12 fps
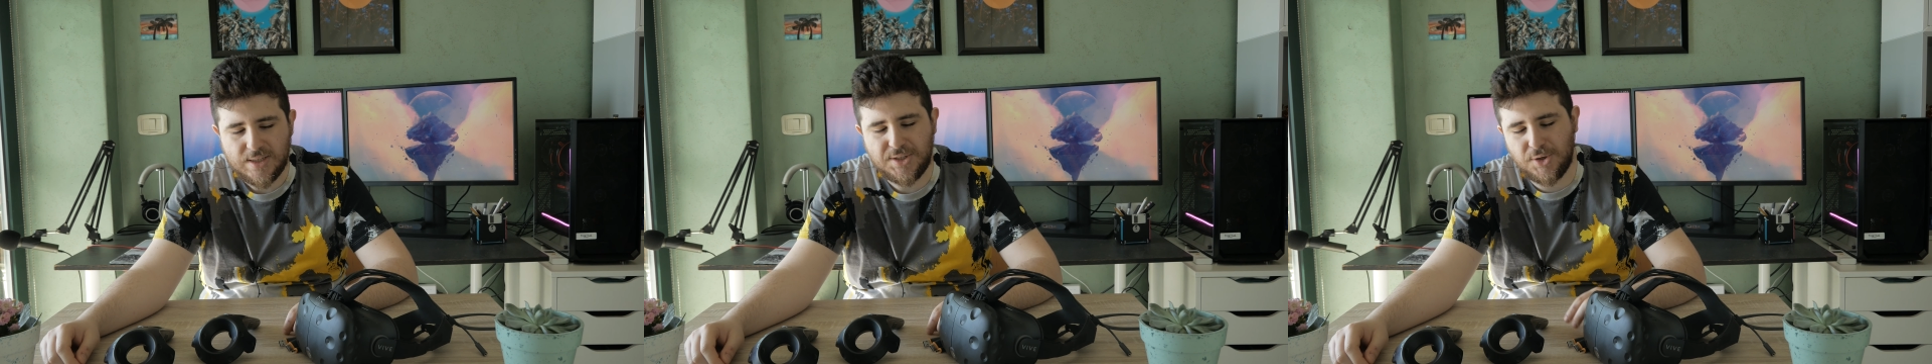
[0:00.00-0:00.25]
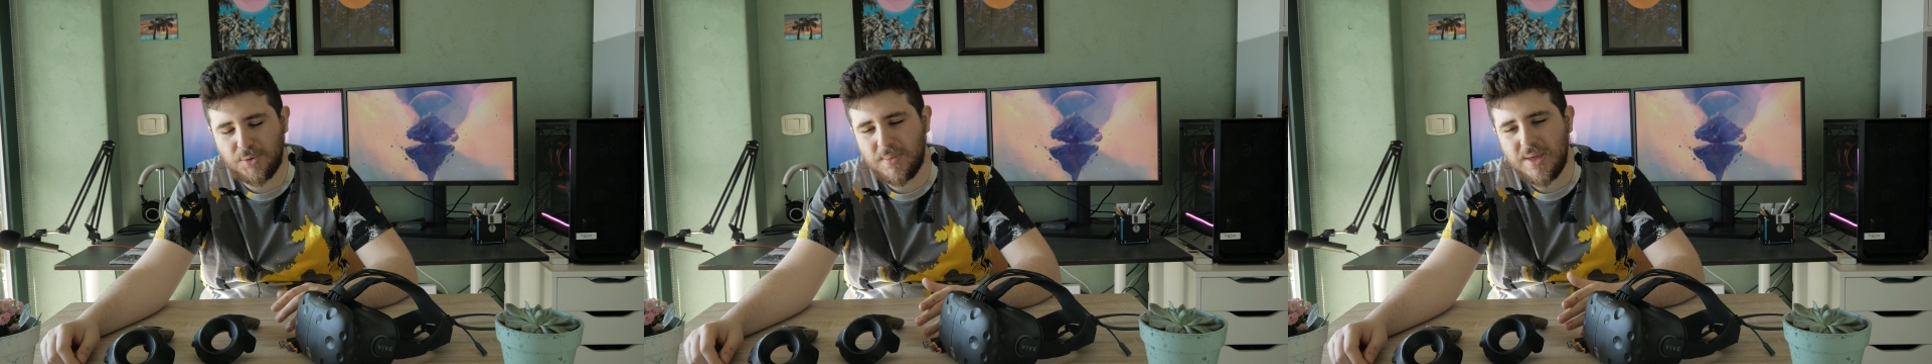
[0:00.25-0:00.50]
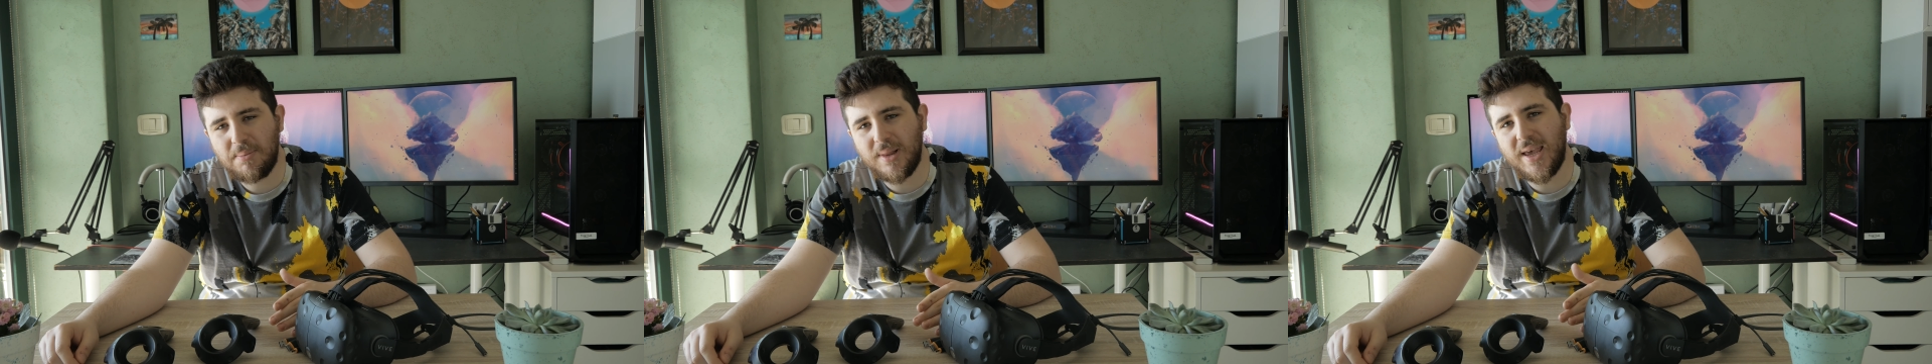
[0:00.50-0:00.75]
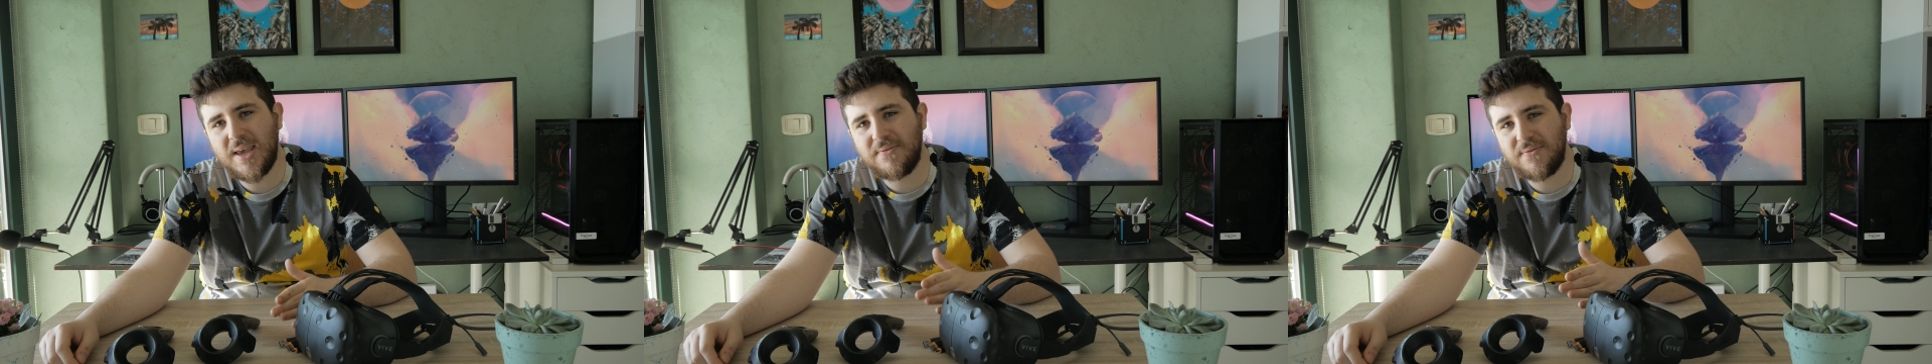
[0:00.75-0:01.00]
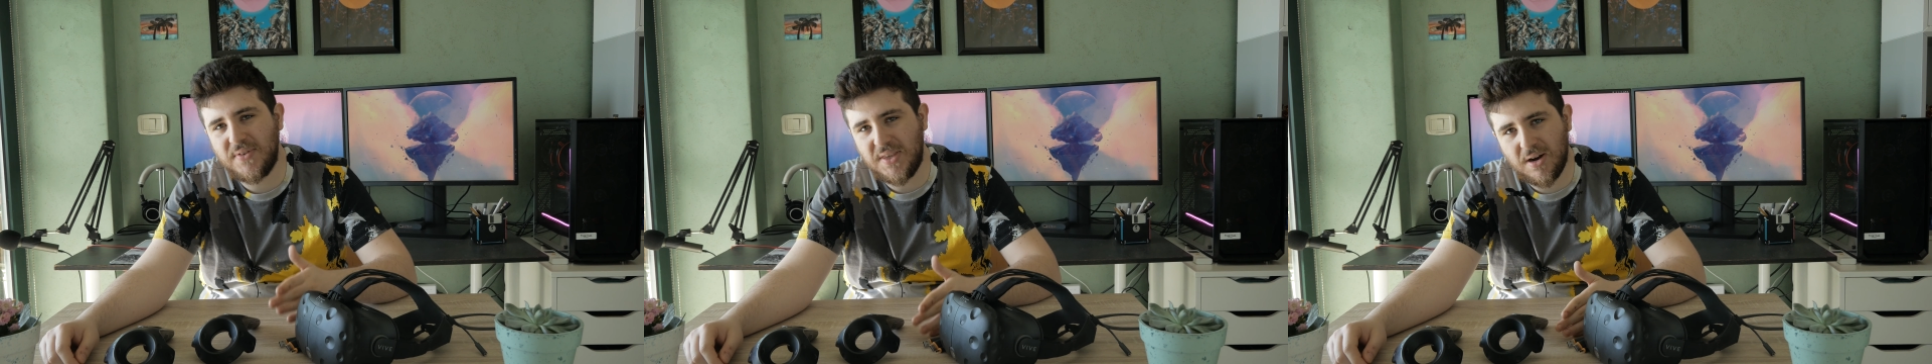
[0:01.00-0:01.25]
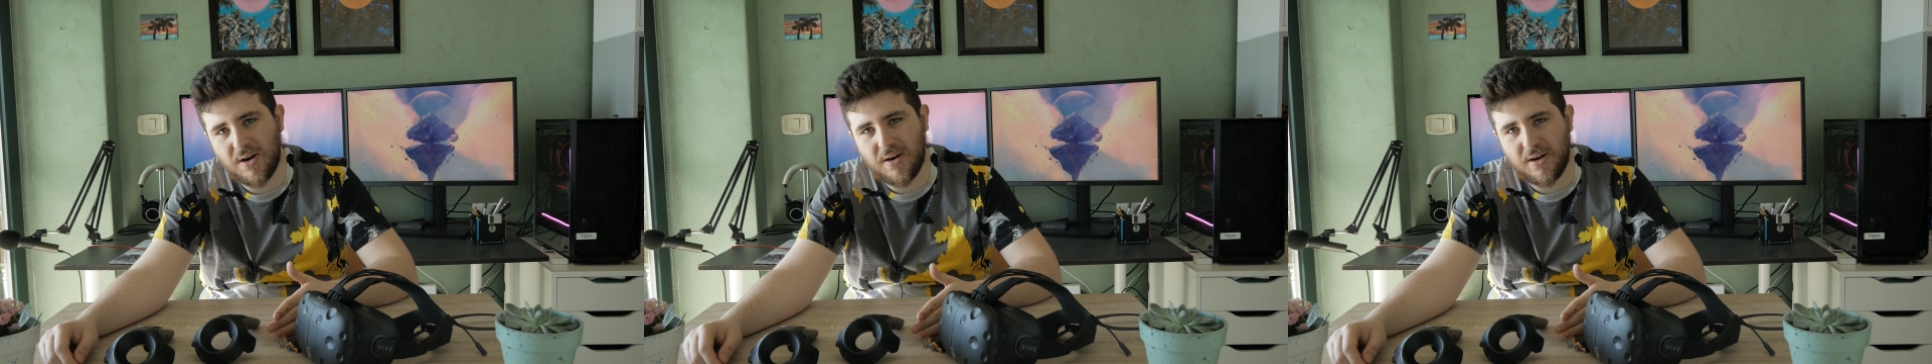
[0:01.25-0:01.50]
So me playing
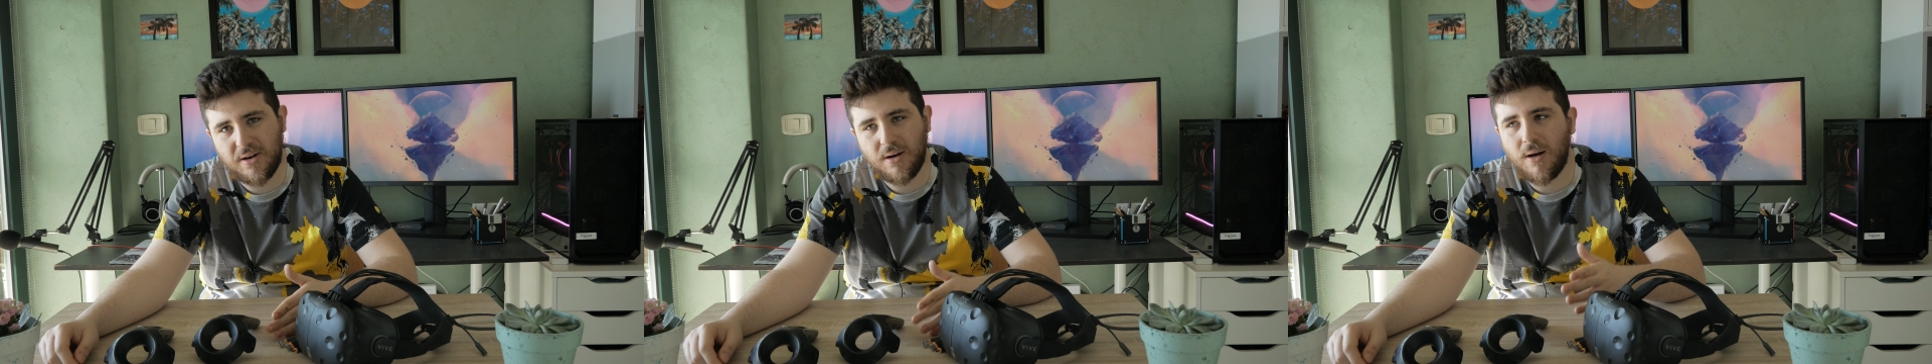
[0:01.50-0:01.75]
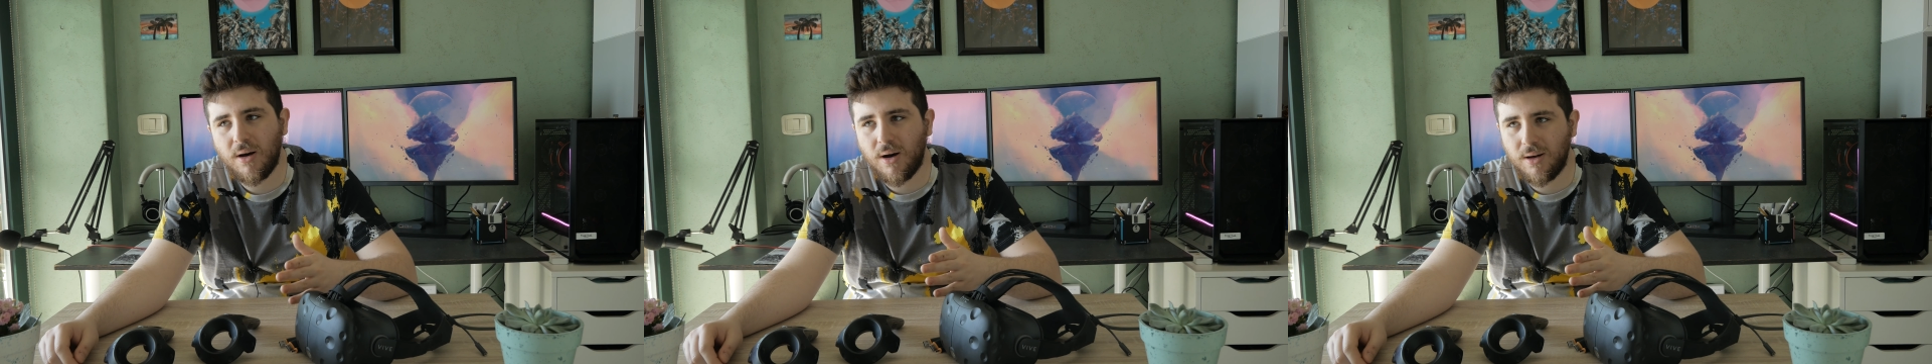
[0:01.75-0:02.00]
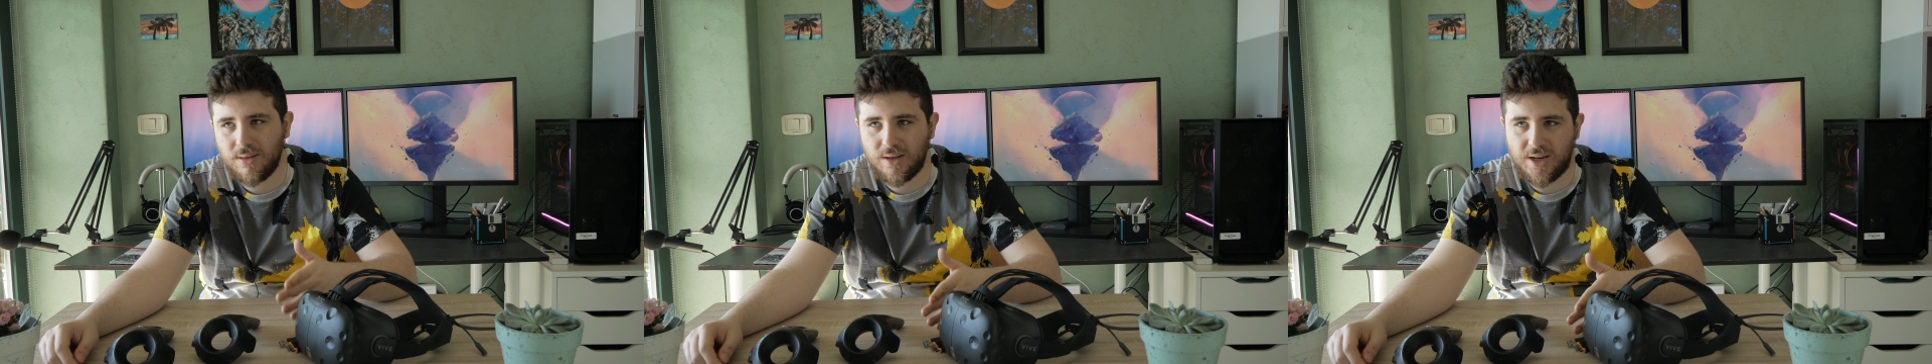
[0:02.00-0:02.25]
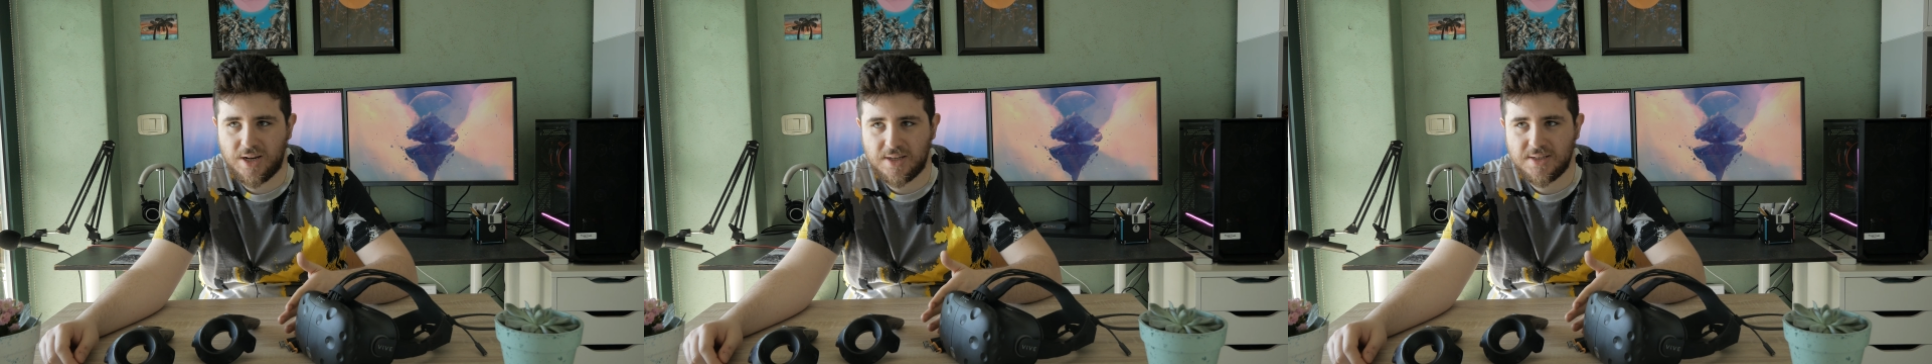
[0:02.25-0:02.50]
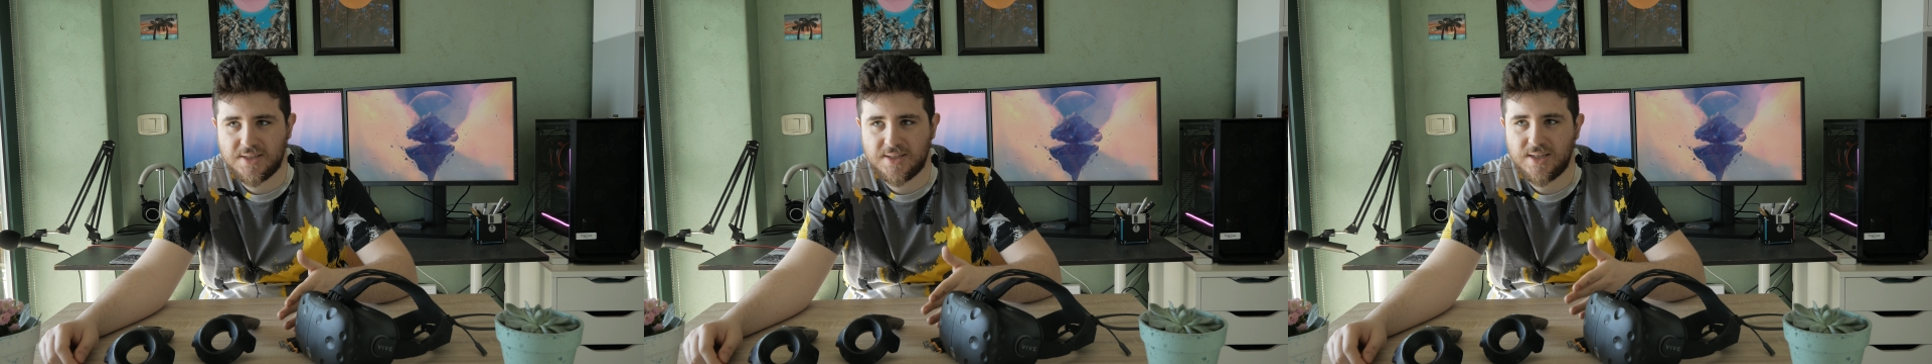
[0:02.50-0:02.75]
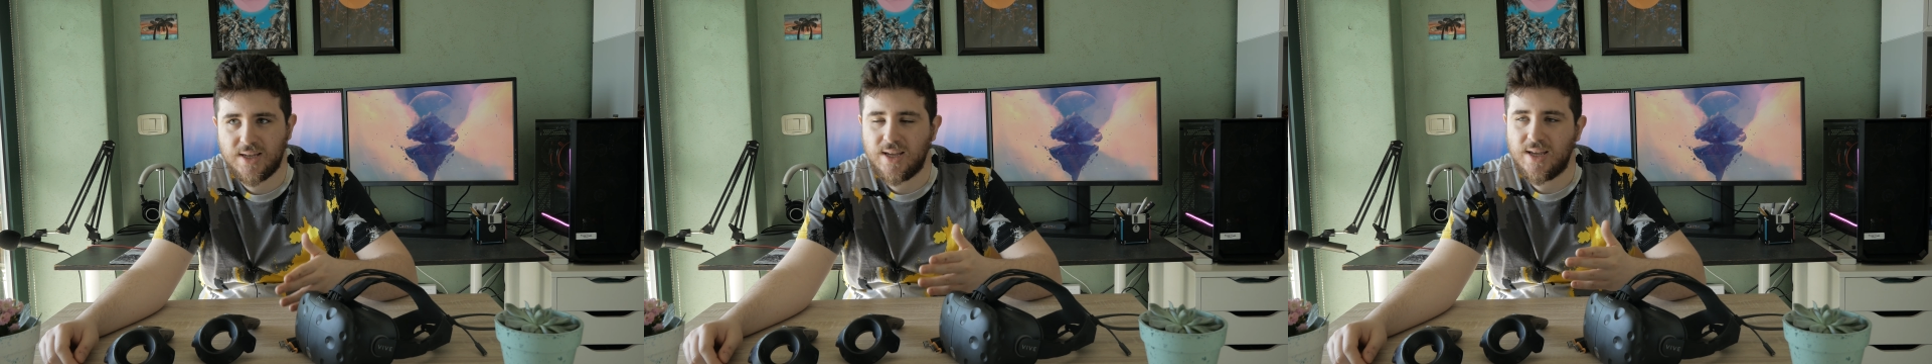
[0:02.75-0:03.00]
VR on Linux